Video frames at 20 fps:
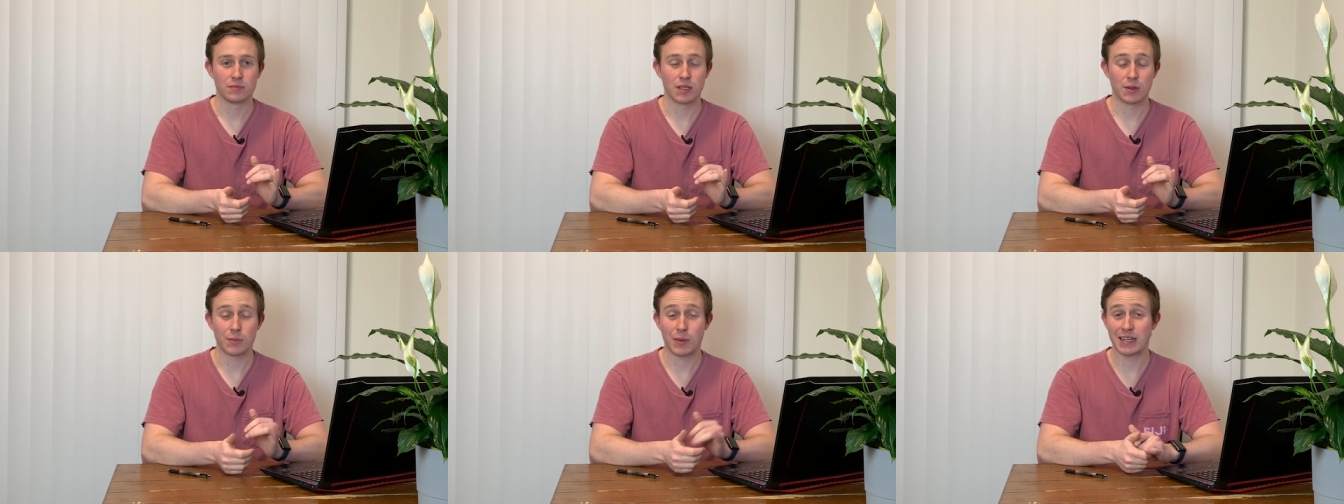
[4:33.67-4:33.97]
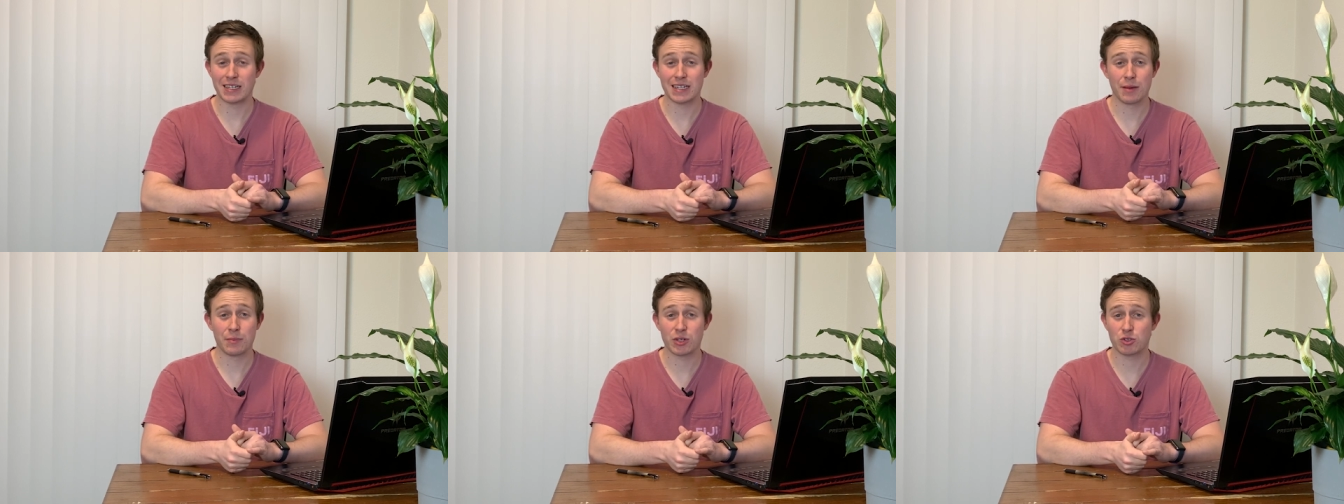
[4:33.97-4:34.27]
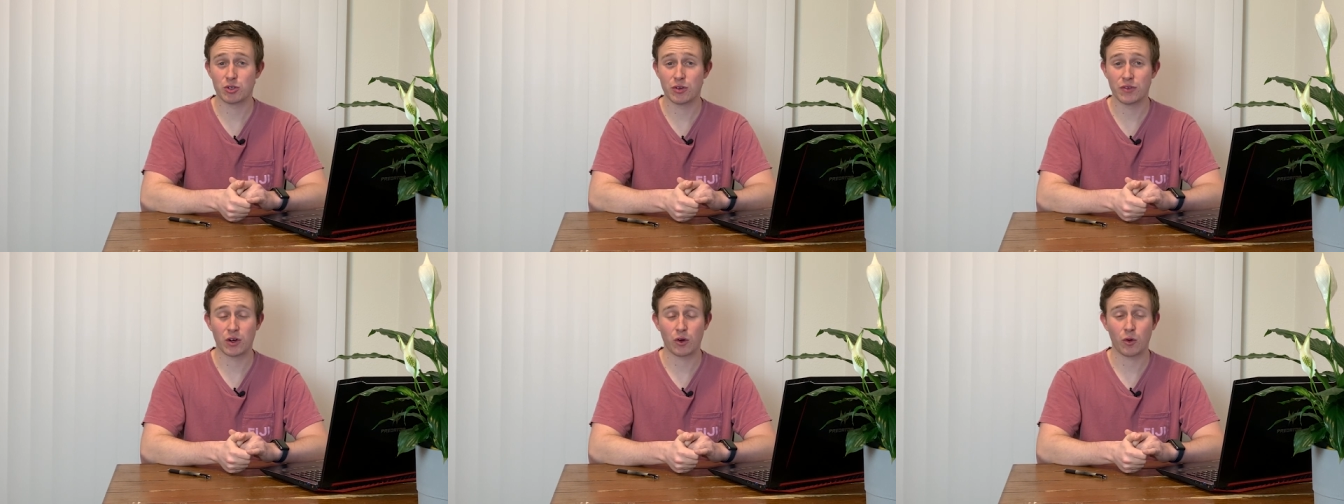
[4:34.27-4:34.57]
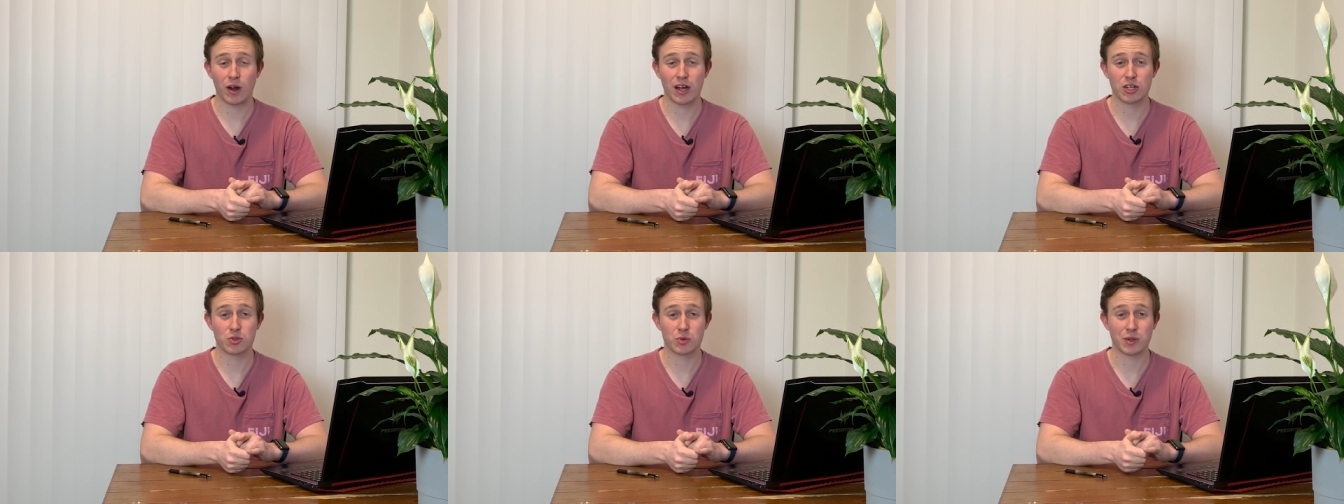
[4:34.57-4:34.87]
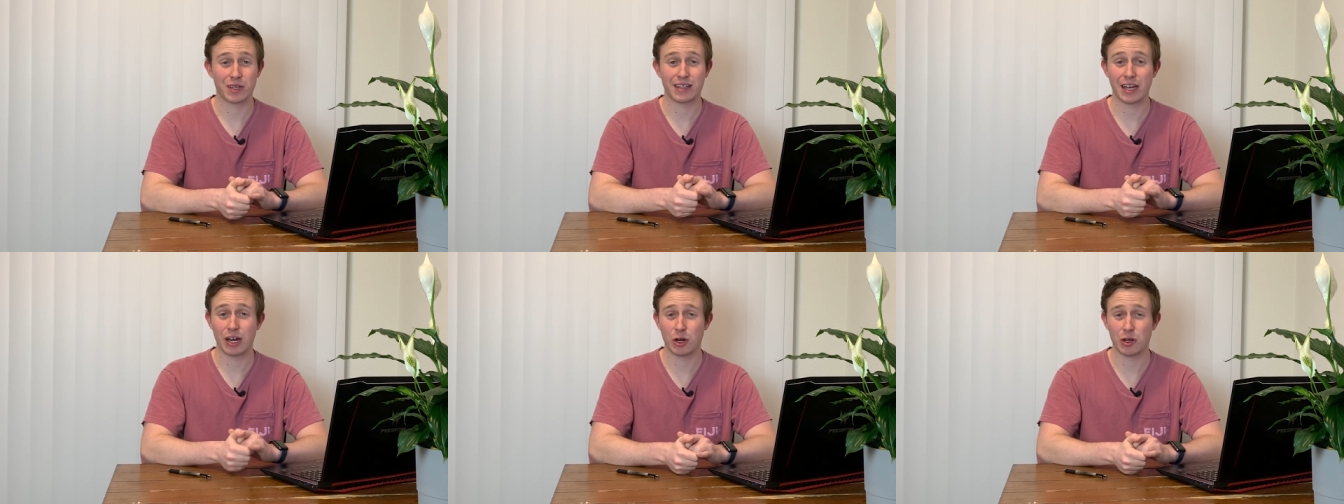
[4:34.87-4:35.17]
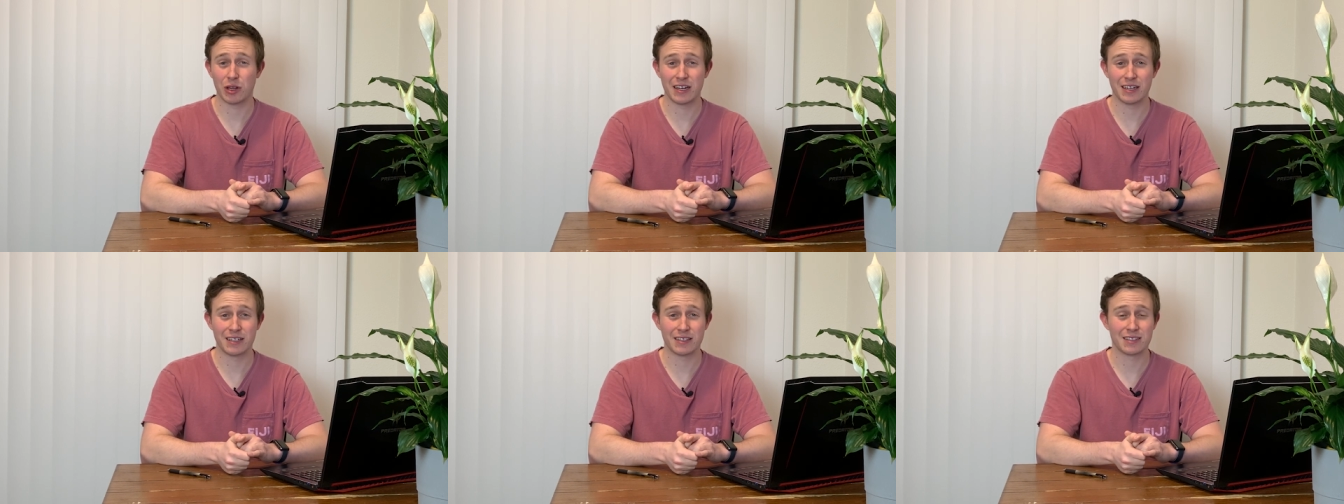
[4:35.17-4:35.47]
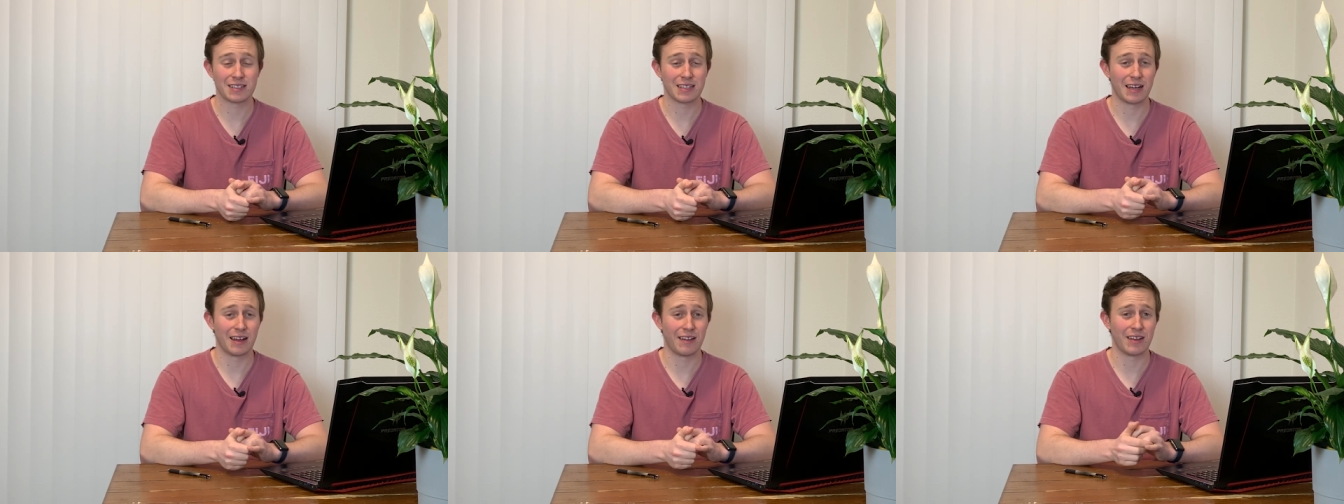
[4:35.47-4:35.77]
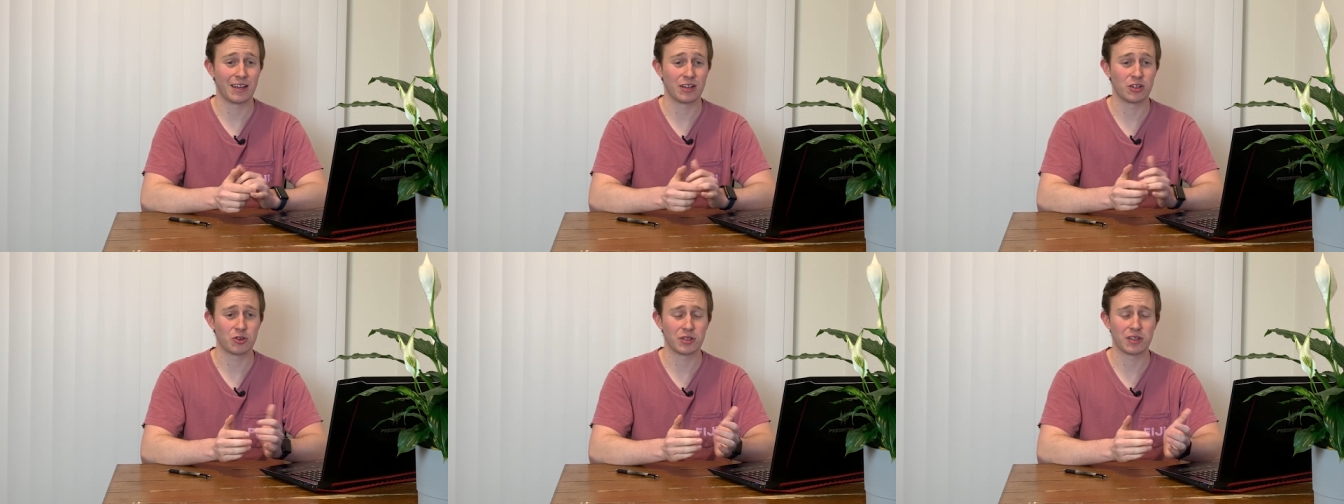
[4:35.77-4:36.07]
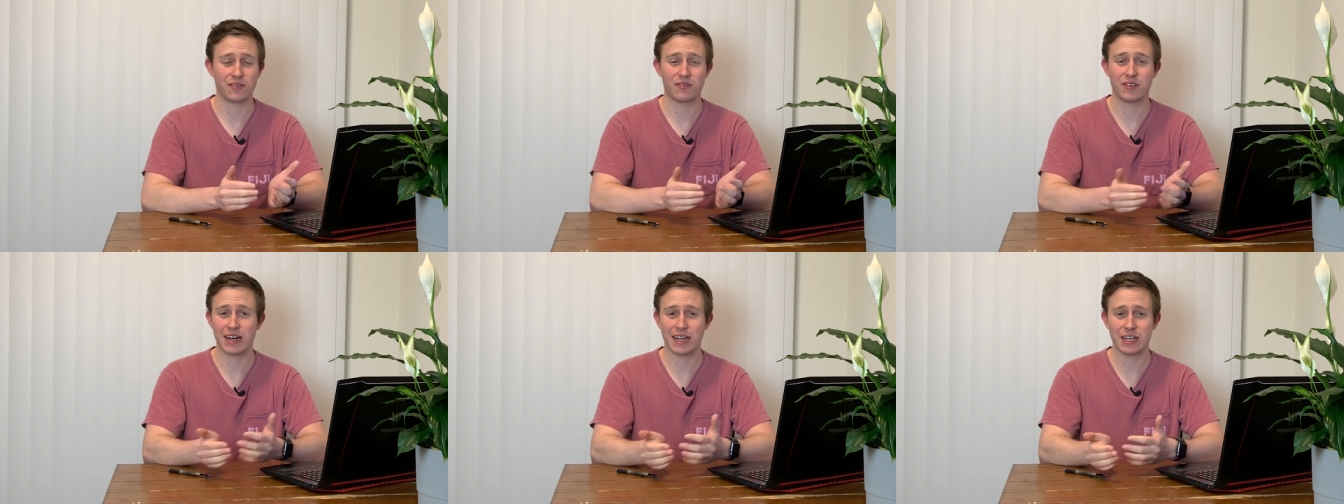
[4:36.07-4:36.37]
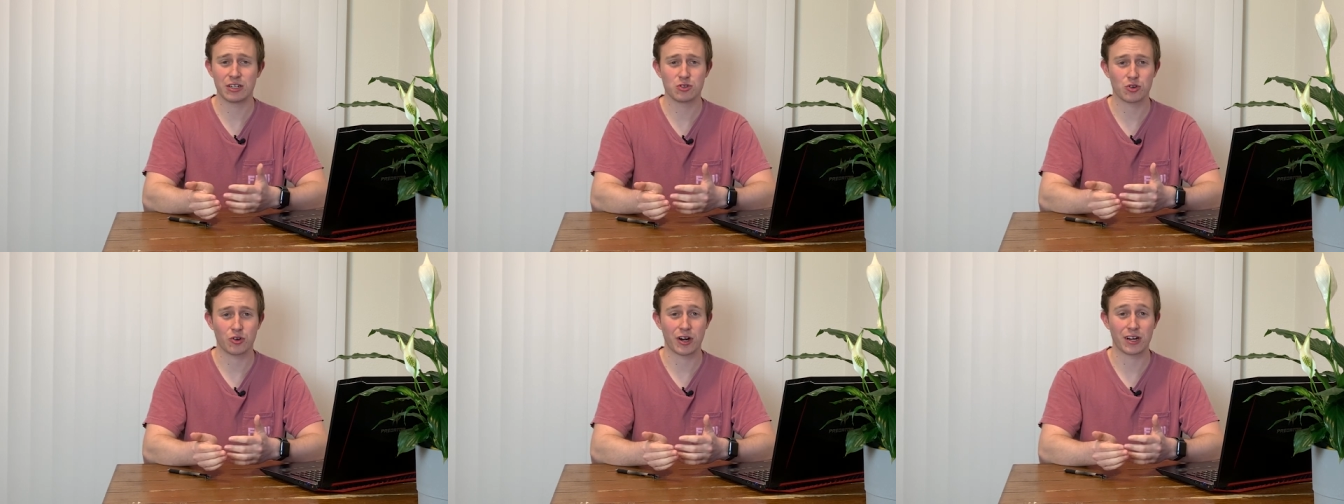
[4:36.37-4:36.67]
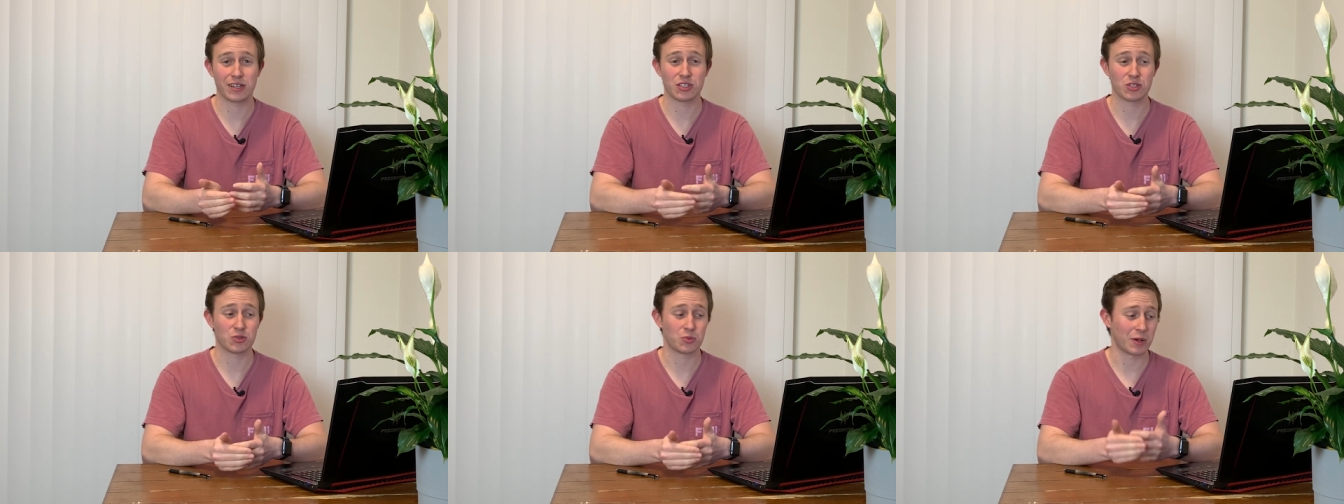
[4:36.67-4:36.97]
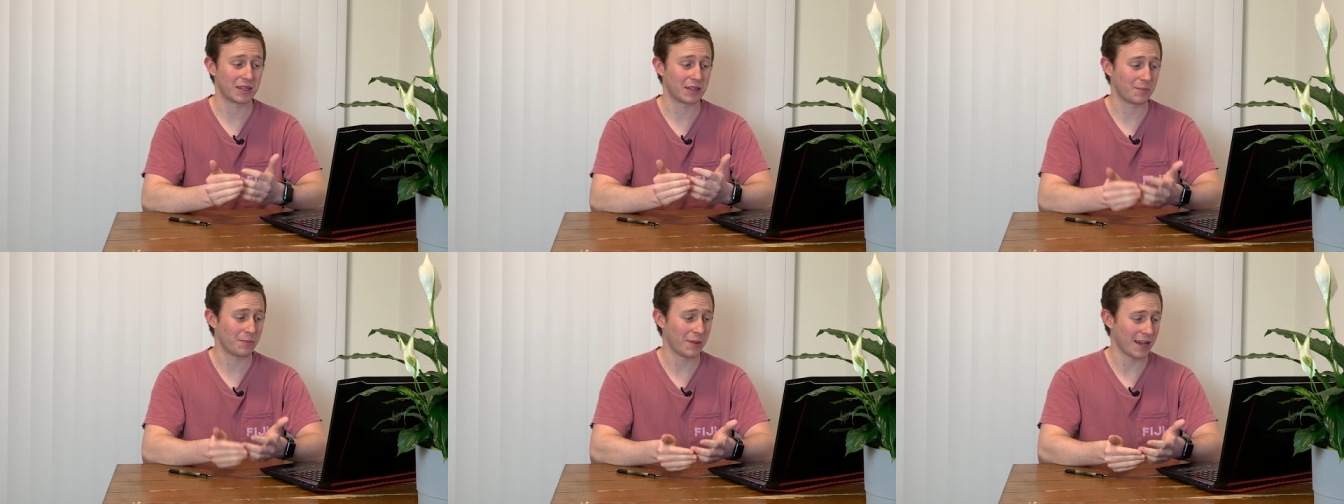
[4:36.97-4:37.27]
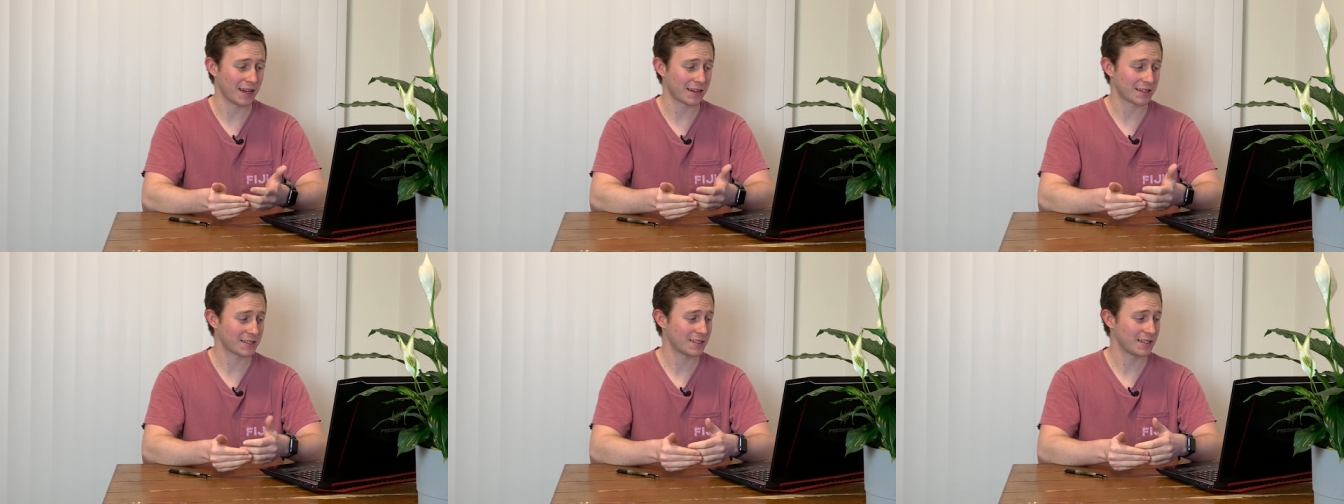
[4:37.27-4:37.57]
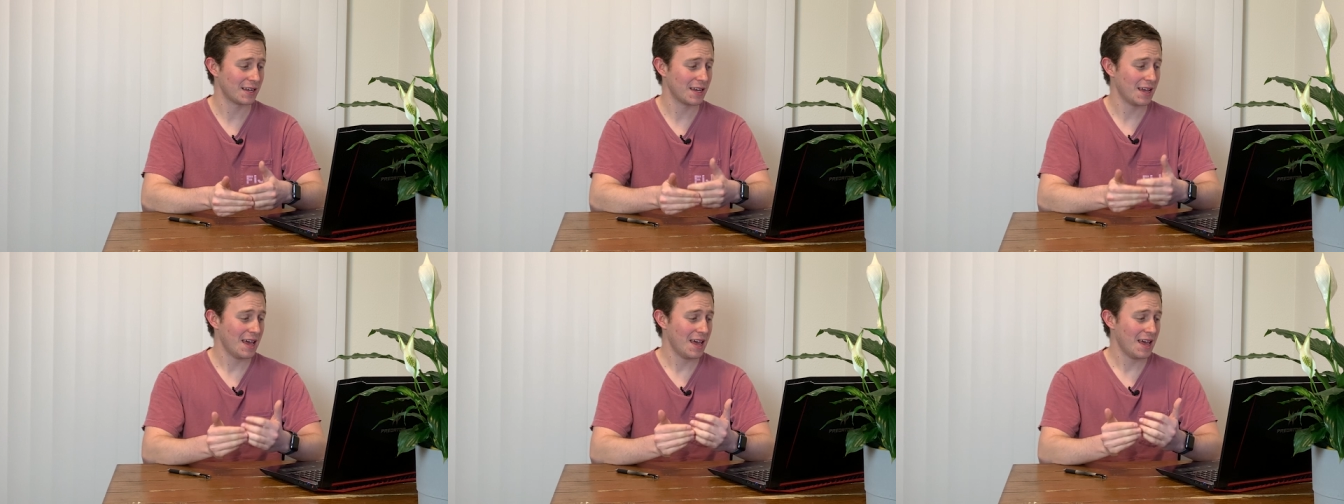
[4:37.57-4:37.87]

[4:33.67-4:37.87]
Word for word: the pandemic-driven crash, we had the airlines, and then during the financial crisis, we had the banks.